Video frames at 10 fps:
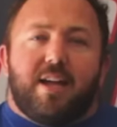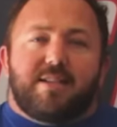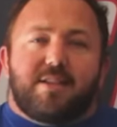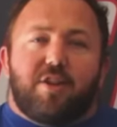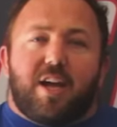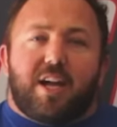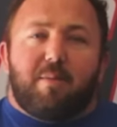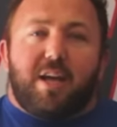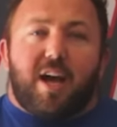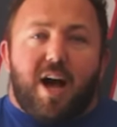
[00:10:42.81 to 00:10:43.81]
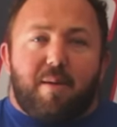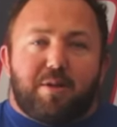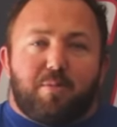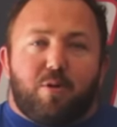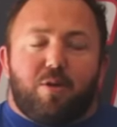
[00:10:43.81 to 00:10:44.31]
it's still not going to be
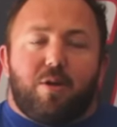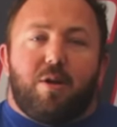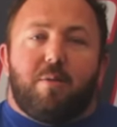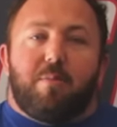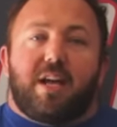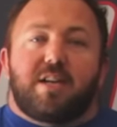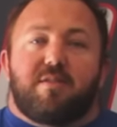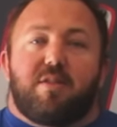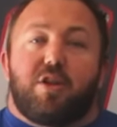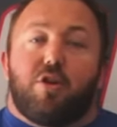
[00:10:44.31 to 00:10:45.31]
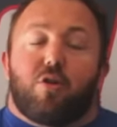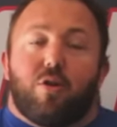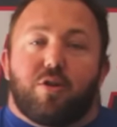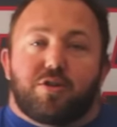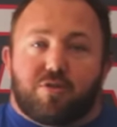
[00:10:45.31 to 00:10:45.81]
optimal because of the
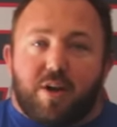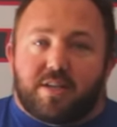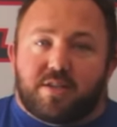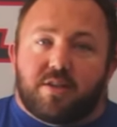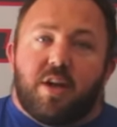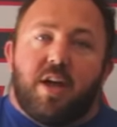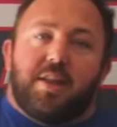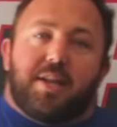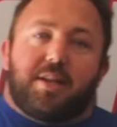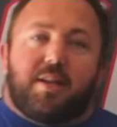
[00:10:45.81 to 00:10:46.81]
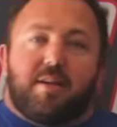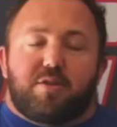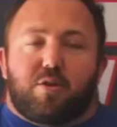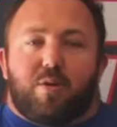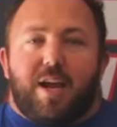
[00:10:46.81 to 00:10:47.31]
neural stress that the
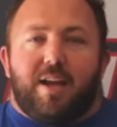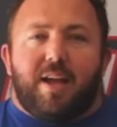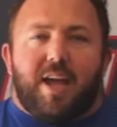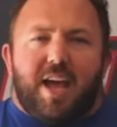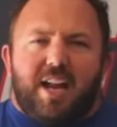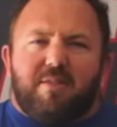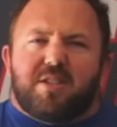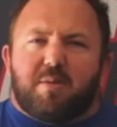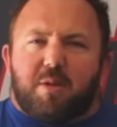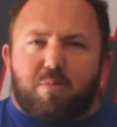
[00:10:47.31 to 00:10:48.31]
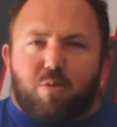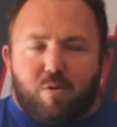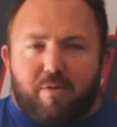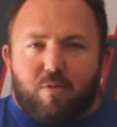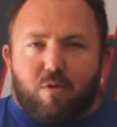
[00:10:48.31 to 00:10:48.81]
lifts create, and even some of the
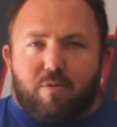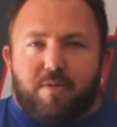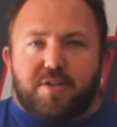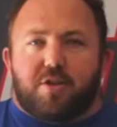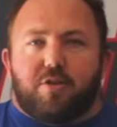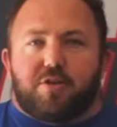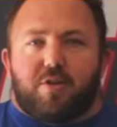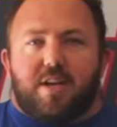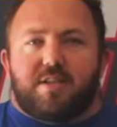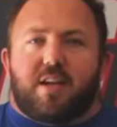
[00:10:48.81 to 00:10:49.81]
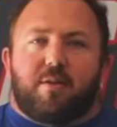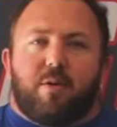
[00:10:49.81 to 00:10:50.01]
peripheral physical stress, like